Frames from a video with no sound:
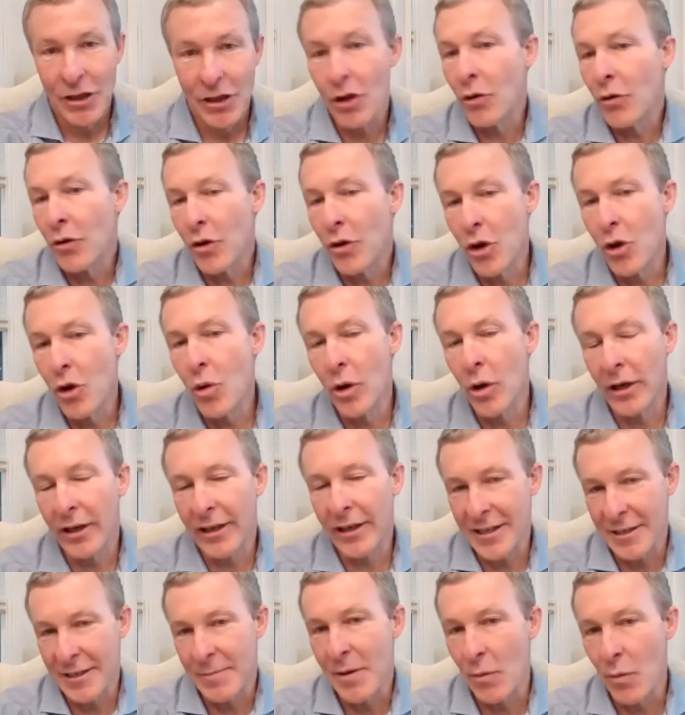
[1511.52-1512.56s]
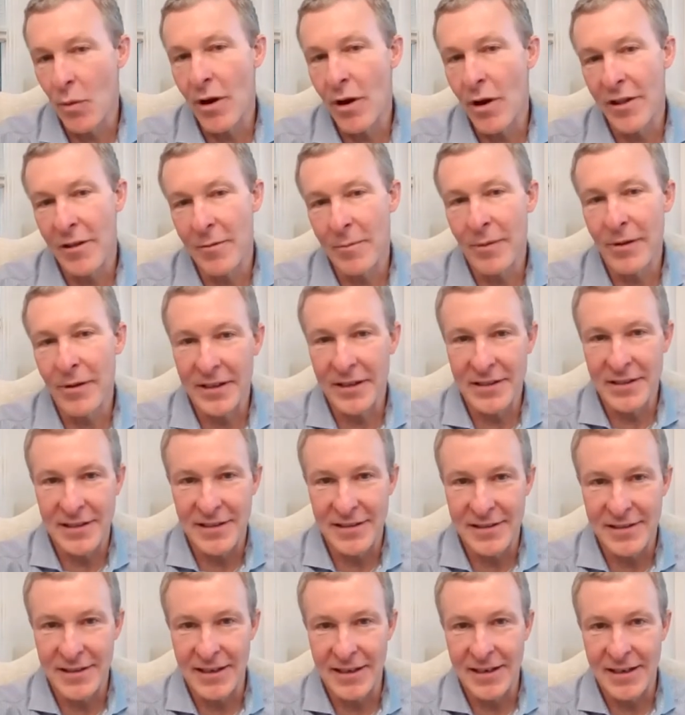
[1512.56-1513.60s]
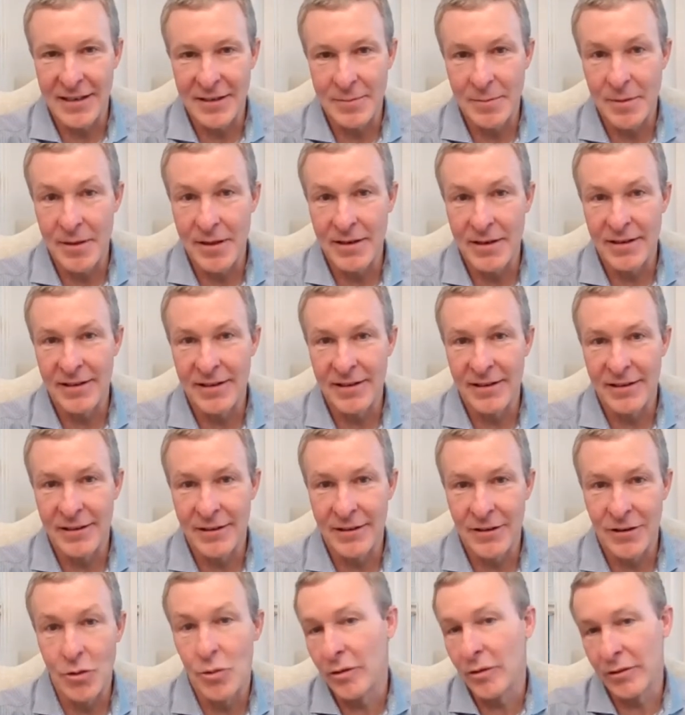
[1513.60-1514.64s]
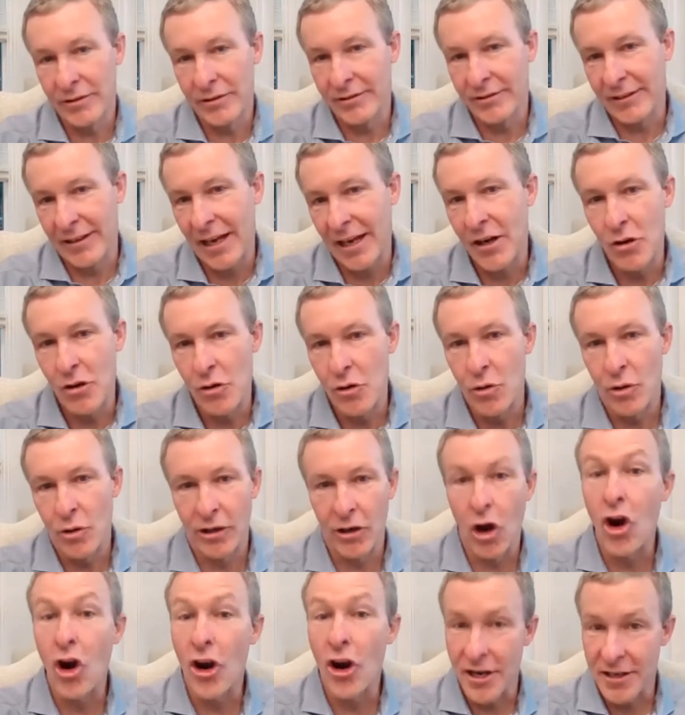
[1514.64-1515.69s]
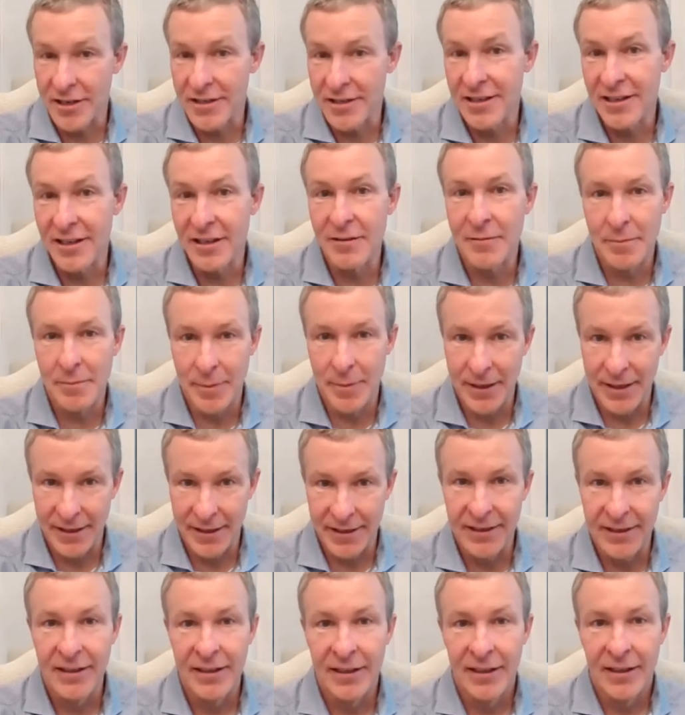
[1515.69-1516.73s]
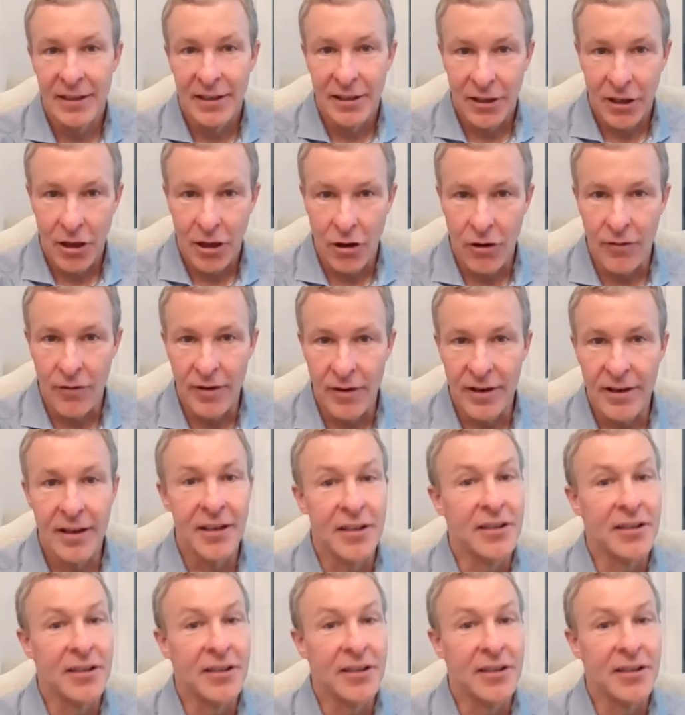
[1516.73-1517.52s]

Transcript: You know, Newark has been one of the places that has been, Newark and New York, hardest hit by COVID.